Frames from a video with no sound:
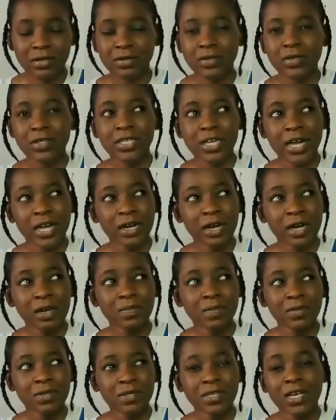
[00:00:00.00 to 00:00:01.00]
not tight
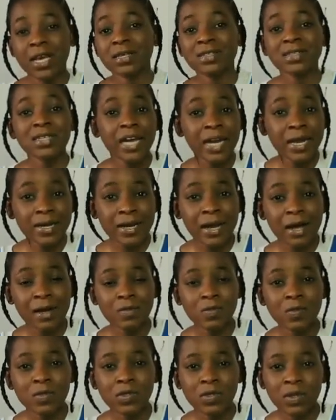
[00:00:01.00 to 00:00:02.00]
arms yes tight
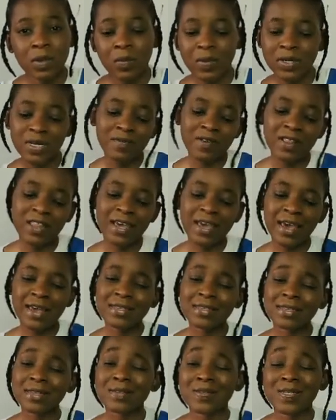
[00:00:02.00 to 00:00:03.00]
arms whatever the
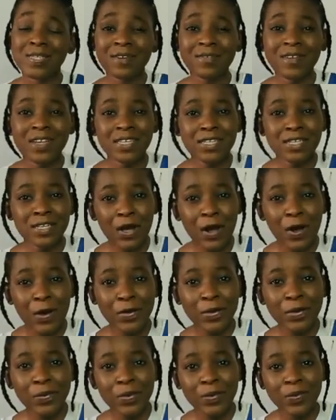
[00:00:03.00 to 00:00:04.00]
case is whatever
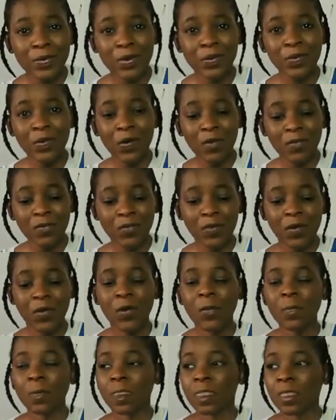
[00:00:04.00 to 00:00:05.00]
style you people go
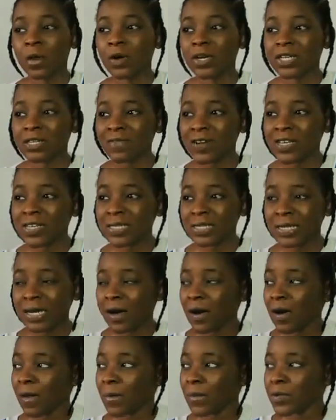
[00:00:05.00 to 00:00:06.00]
for whatever
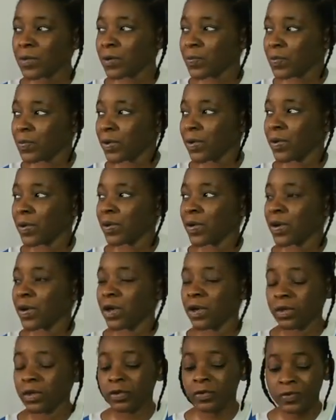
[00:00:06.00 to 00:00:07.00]
style people
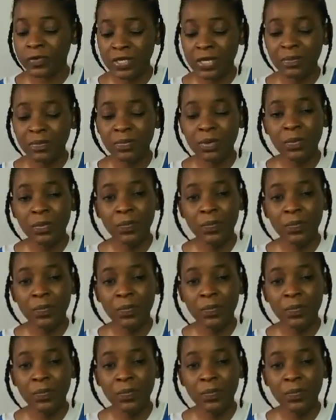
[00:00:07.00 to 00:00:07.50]
you've seen